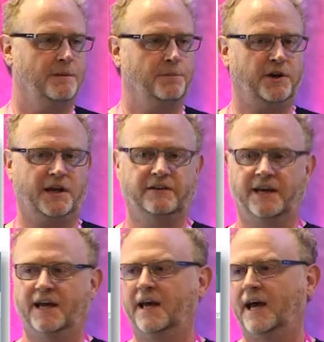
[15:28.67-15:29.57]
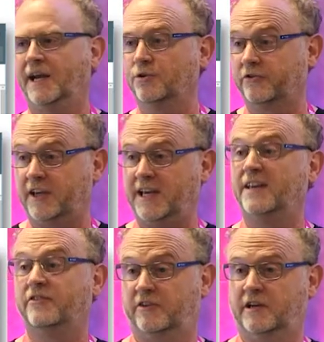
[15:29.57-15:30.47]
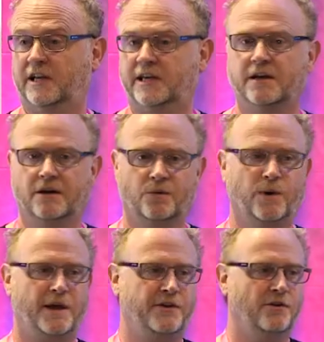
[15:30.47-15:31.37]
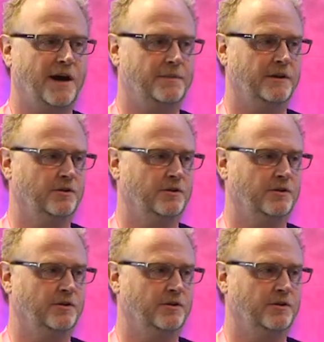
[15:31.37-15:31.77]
put it into here, and you'll see instantly whether your